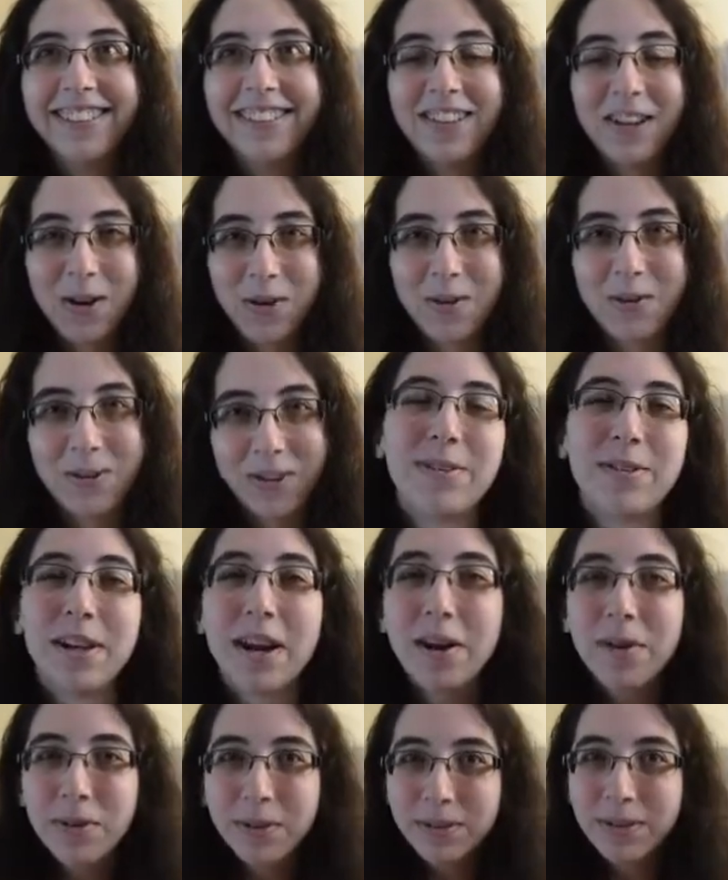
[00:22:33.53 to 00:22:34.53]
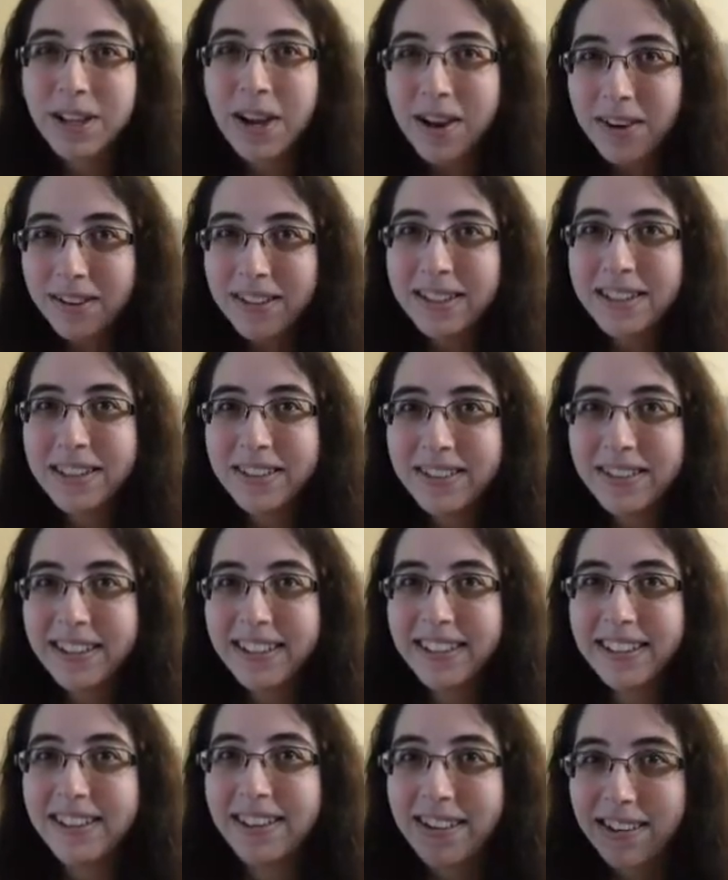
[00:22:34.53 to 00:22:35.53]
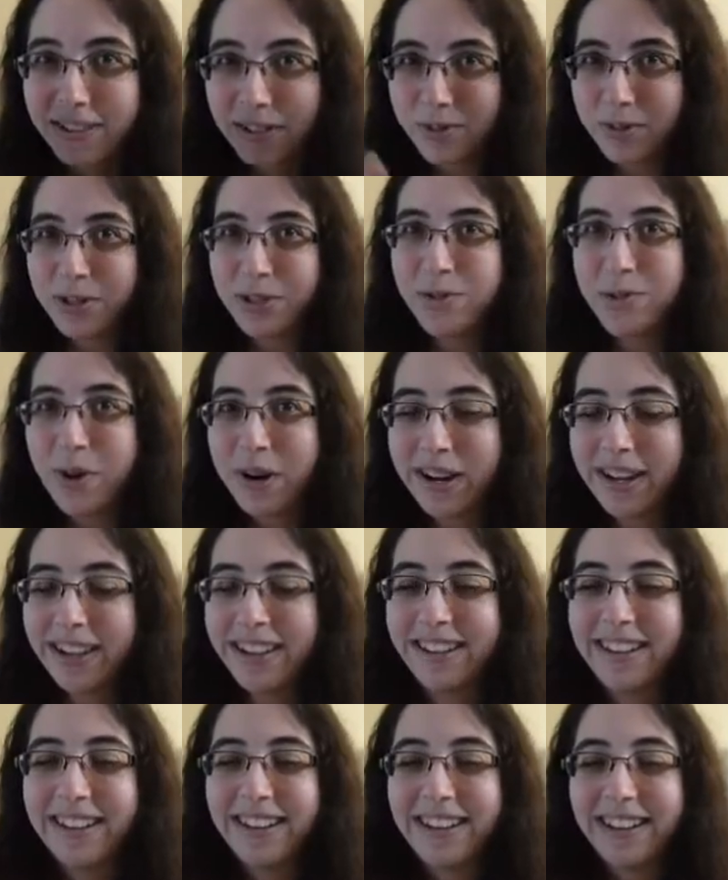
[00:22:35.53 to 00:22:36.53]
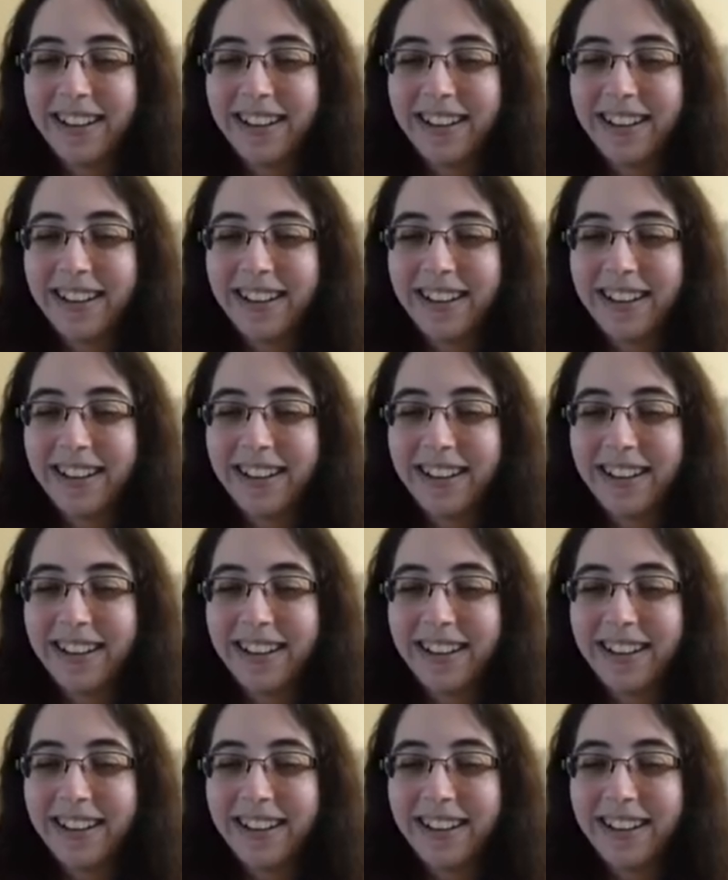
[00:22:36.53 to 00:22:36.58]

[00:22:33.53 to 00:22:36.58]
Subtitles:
No. Y'all can do it. Y'all do what you want.